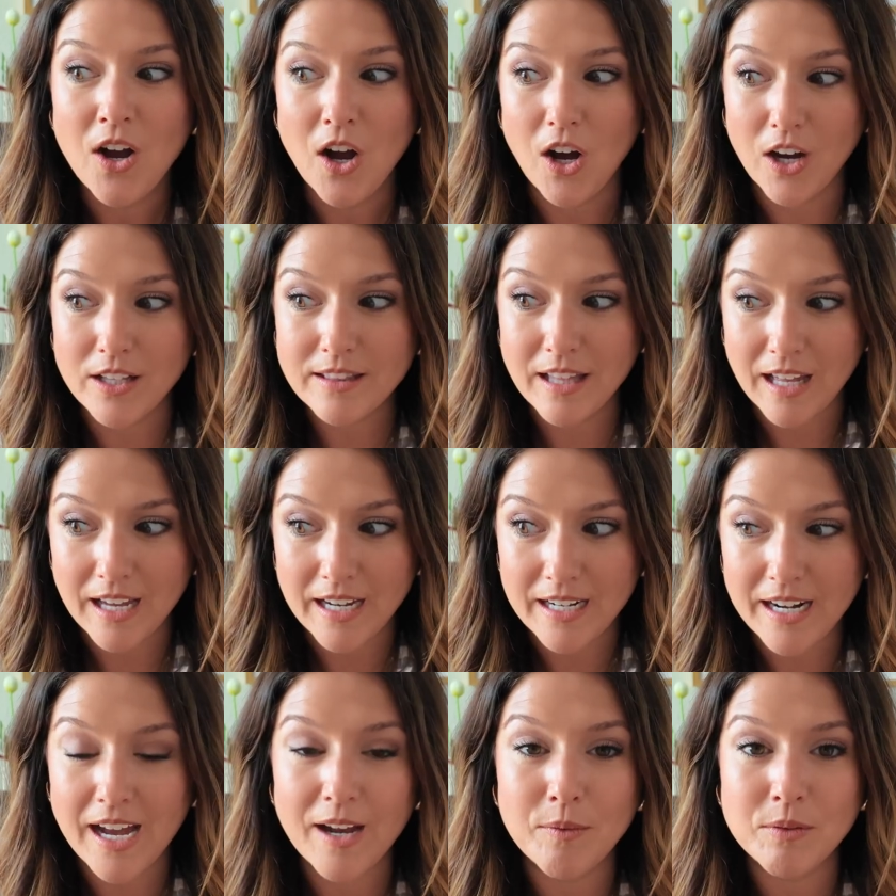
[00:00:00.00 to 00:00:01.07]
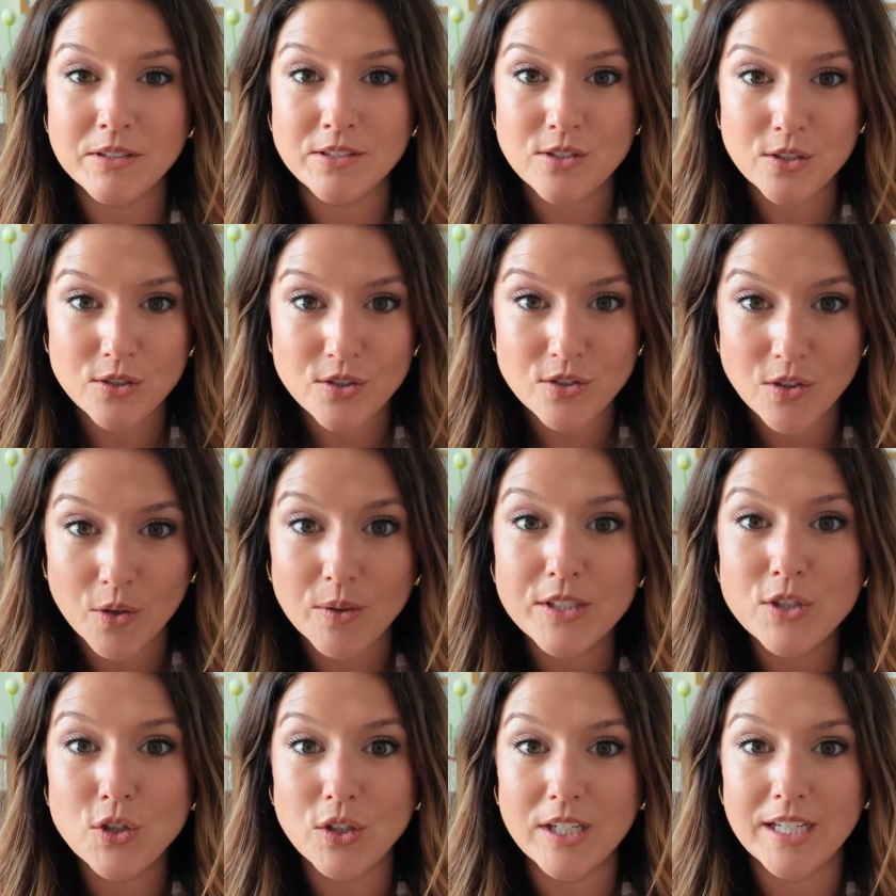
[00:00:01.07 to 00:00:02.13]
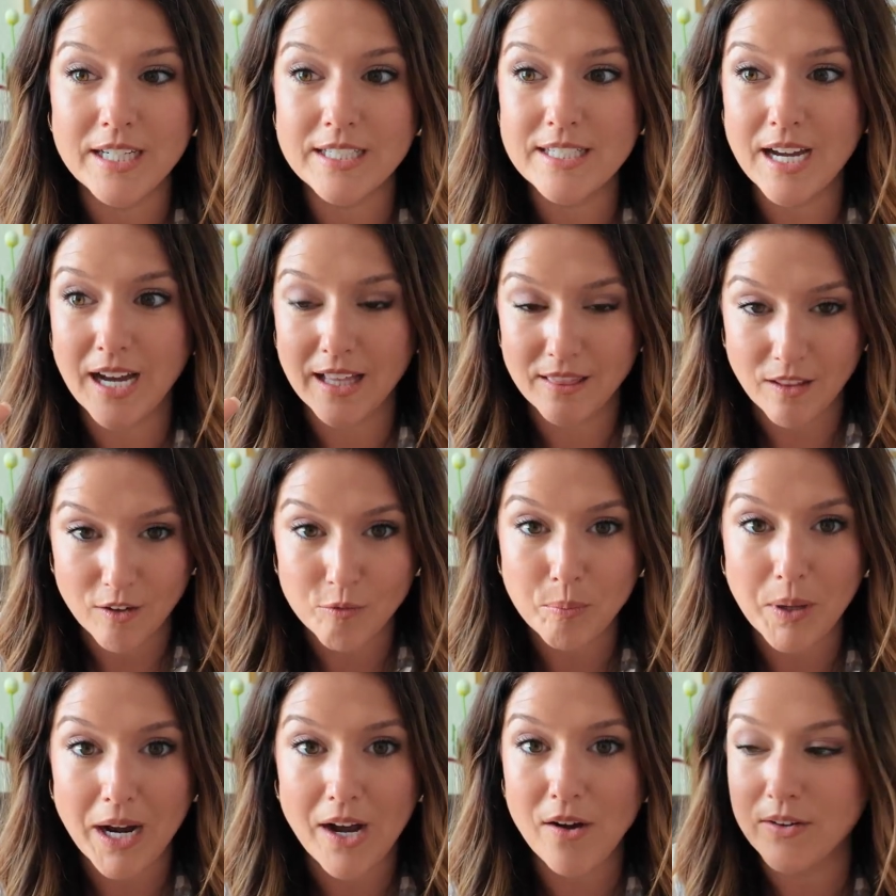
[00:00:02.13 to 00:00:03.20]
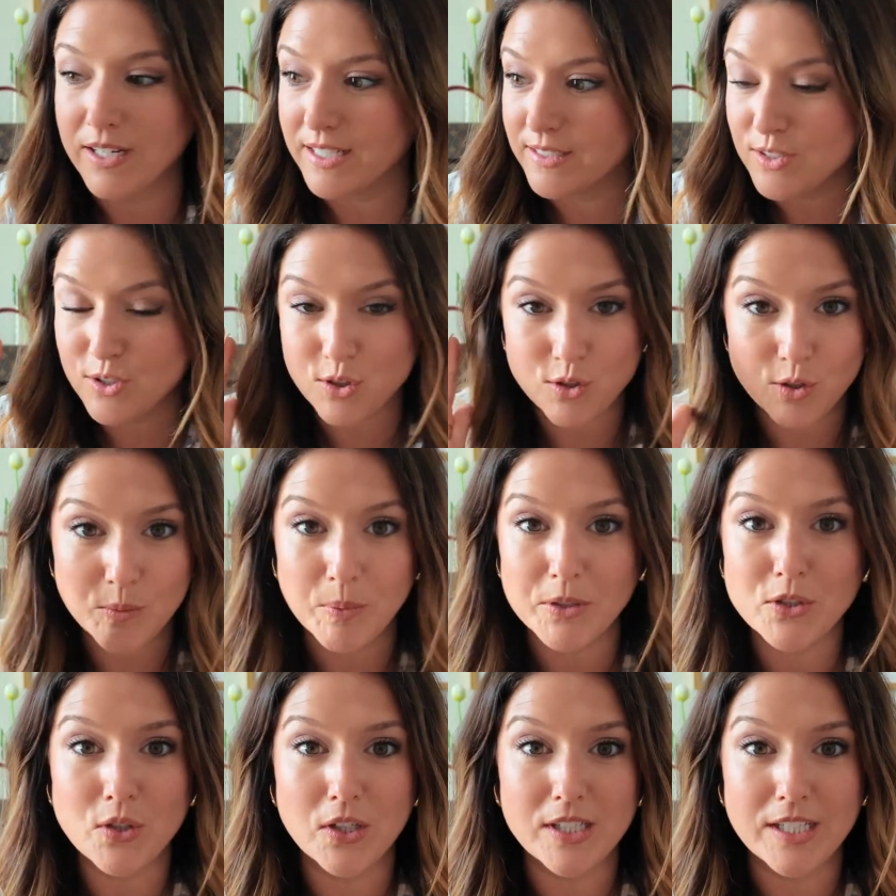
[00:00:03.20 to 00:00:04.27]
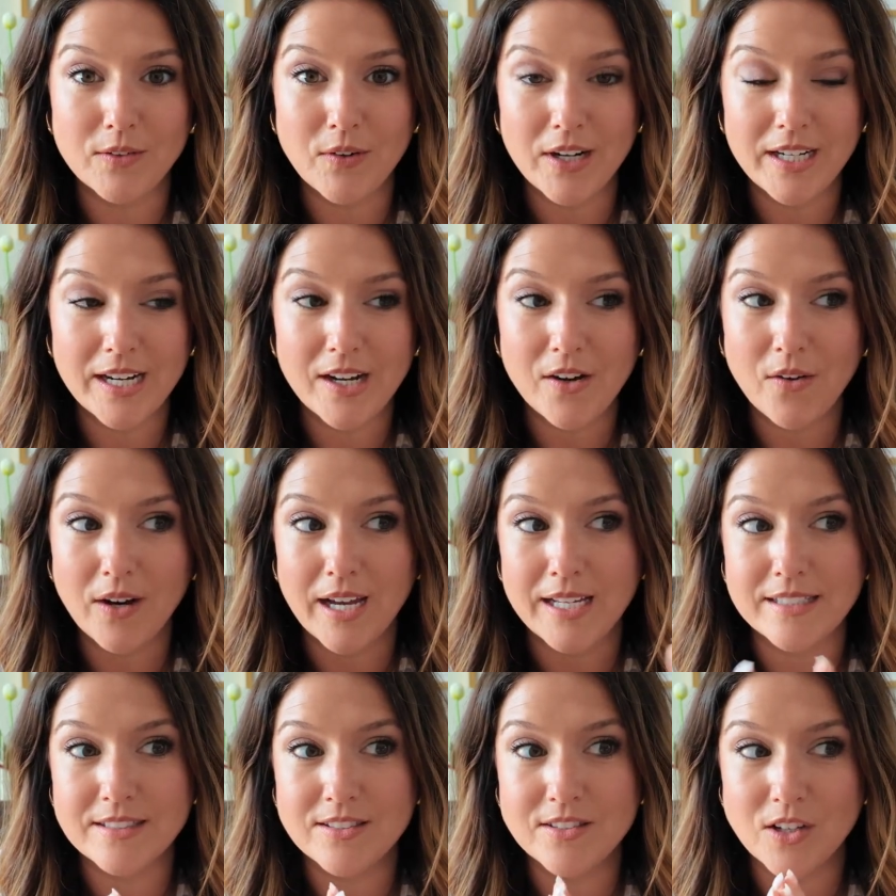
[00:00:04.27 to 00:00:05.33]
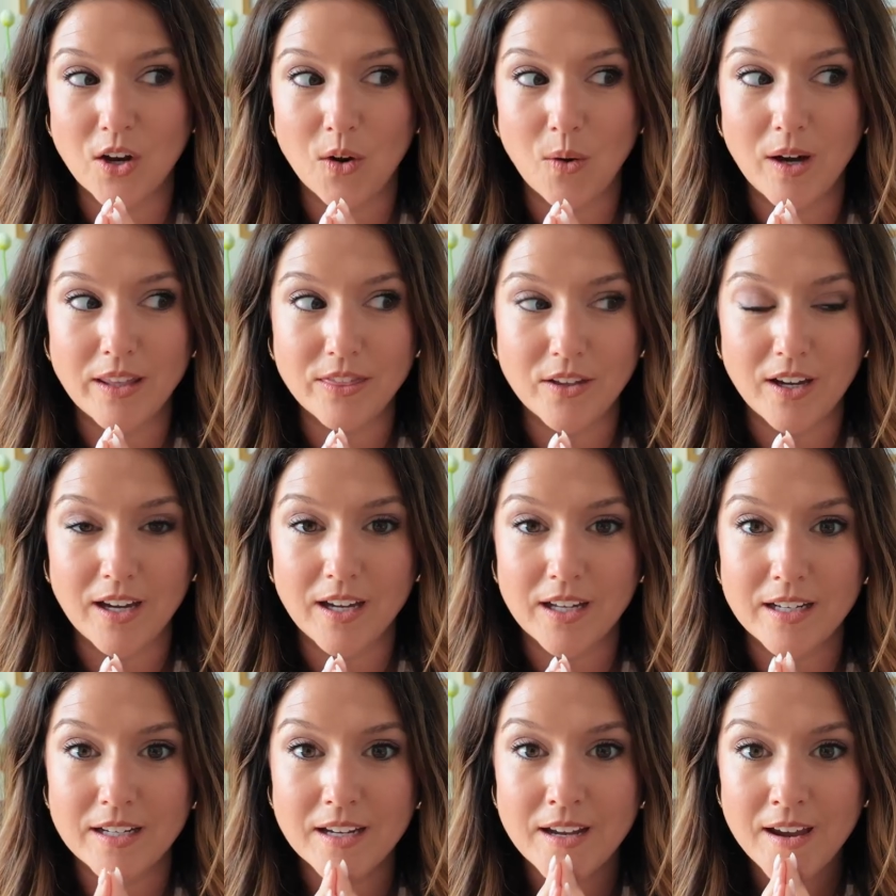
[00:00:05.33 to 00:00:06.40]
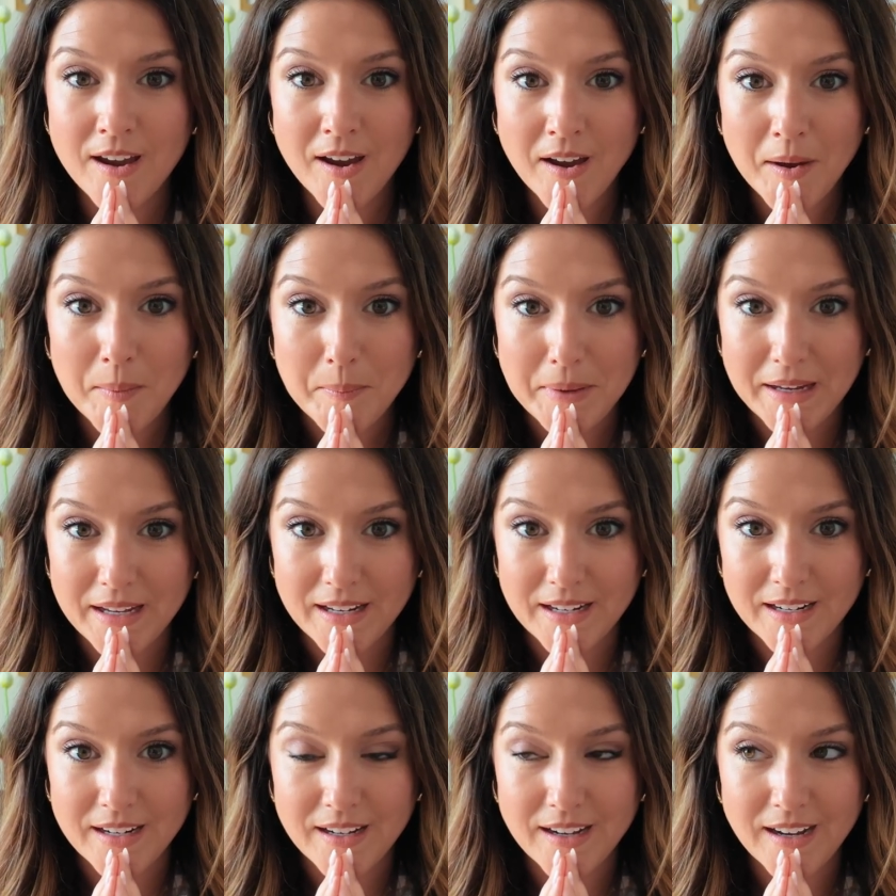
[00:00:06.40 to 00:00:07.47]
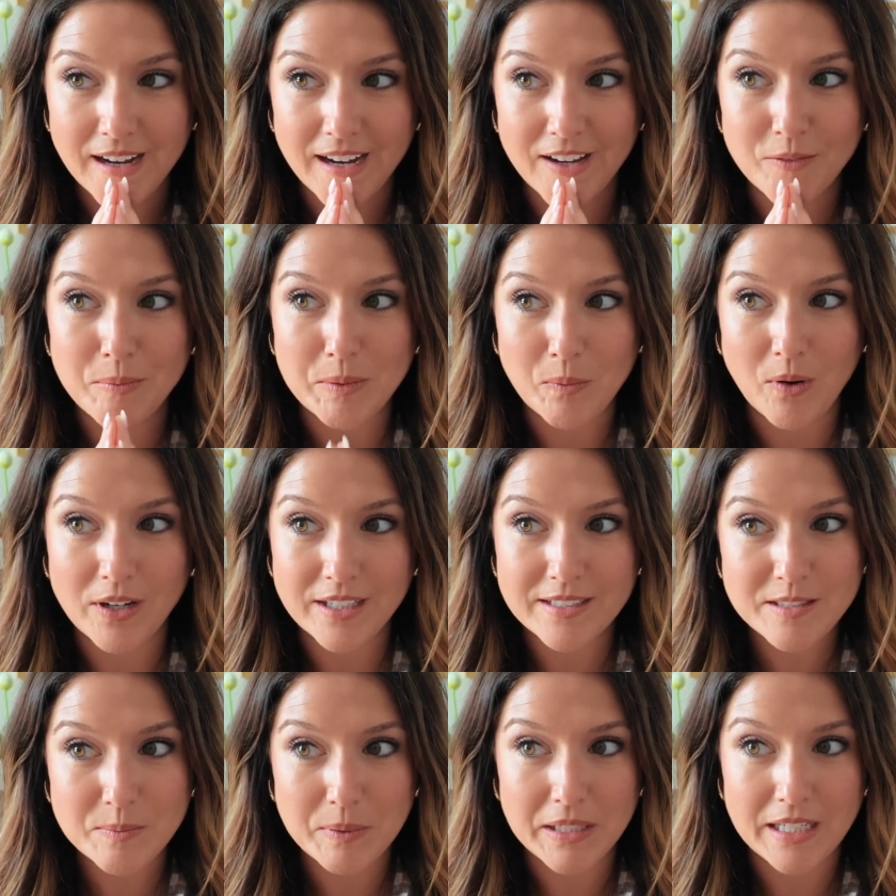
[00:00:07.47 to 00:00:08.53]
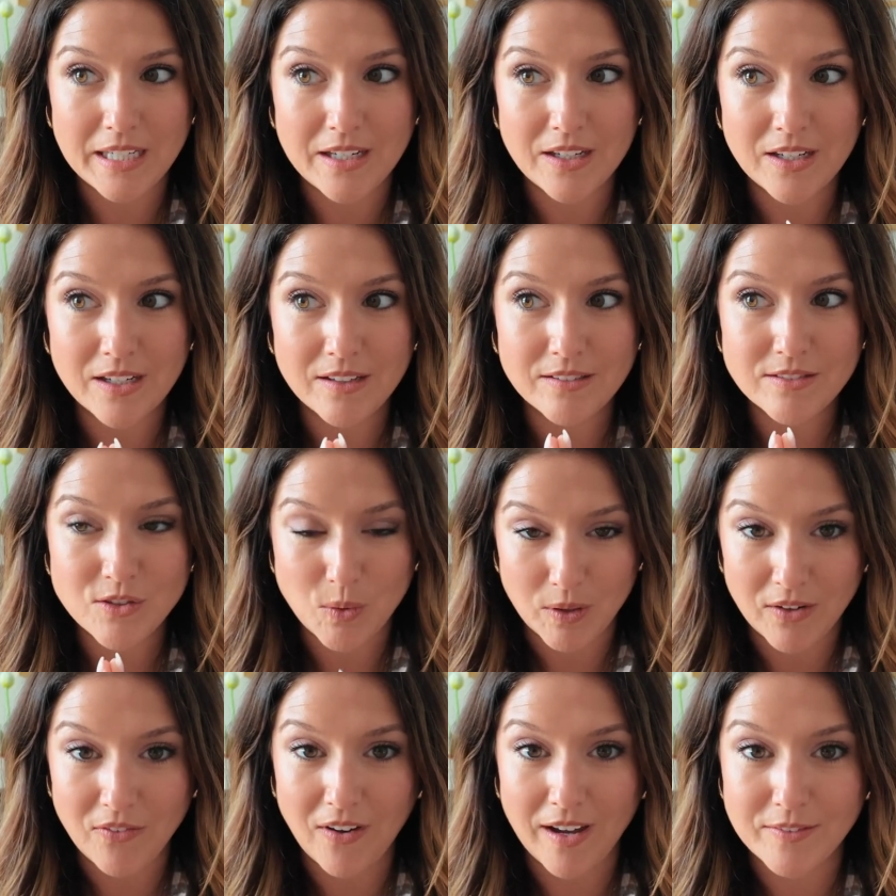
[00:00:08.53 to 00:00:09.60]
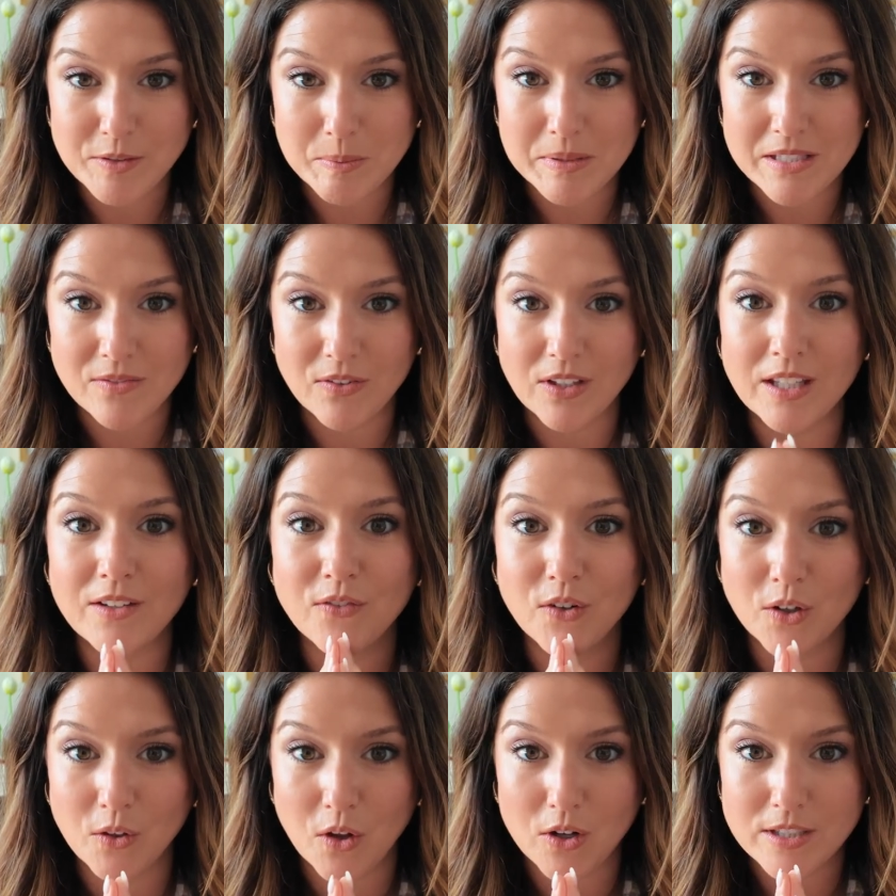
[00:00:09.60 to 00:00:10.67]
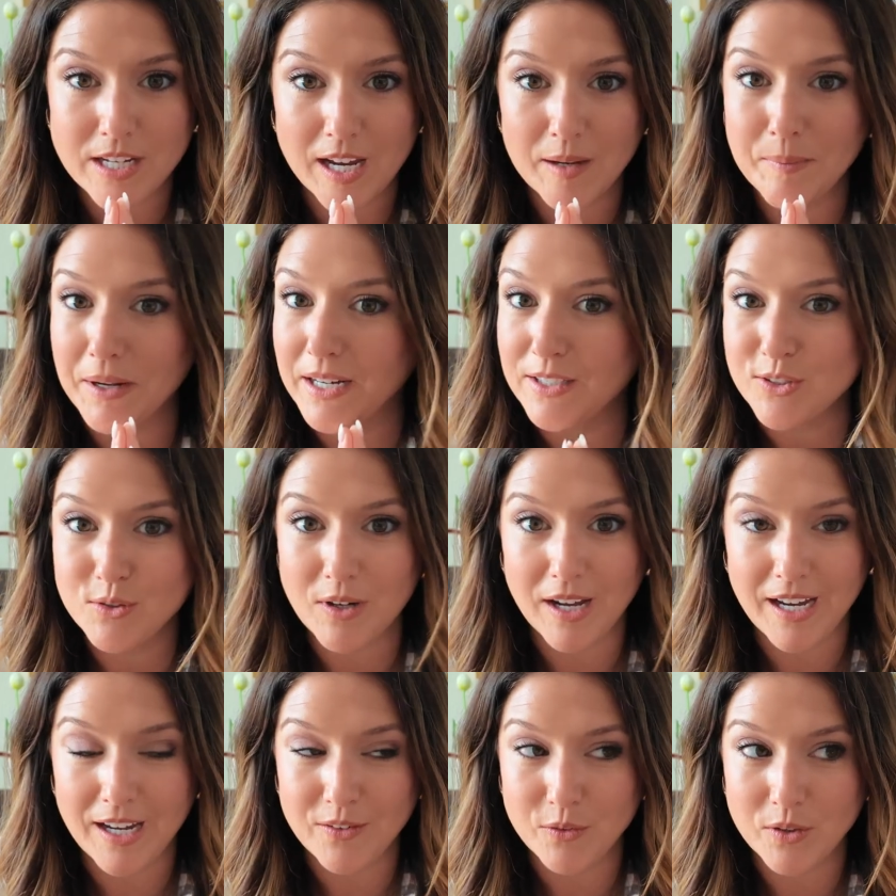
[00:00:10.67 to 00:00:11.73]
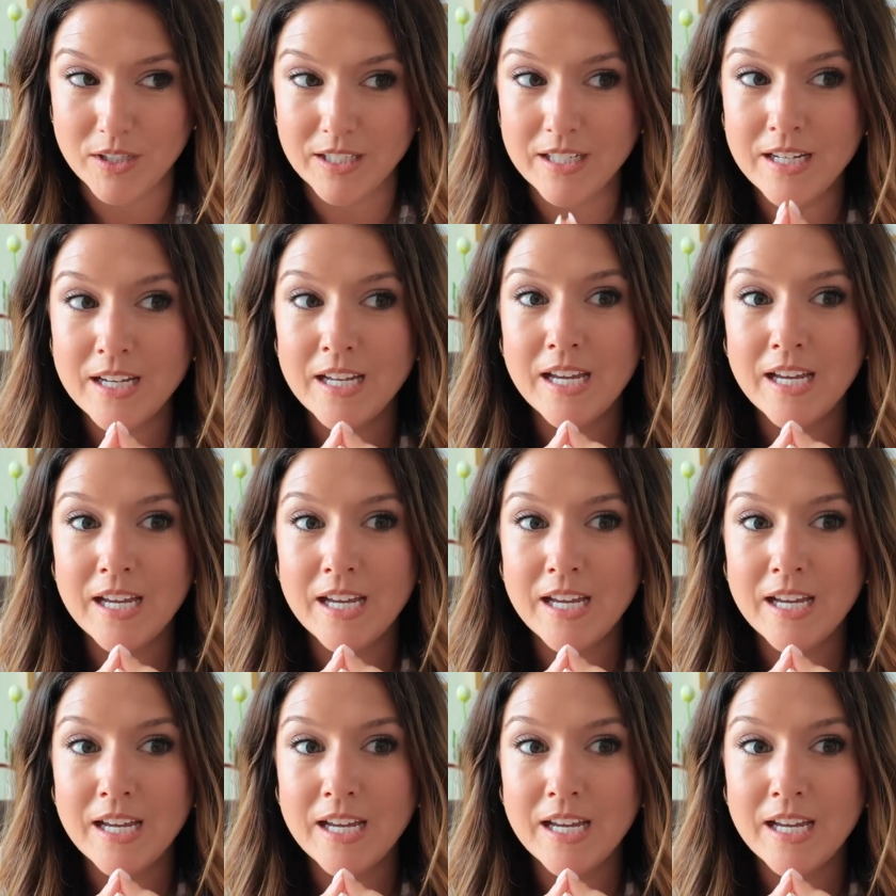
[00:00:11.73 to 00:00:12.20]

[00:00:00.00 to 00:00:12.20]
Online, I was so intrigued. I love brown. It's super trending right now. And so I thought, man, I've been wanting a Speedy 25 specifically for a long time. And I do not have one.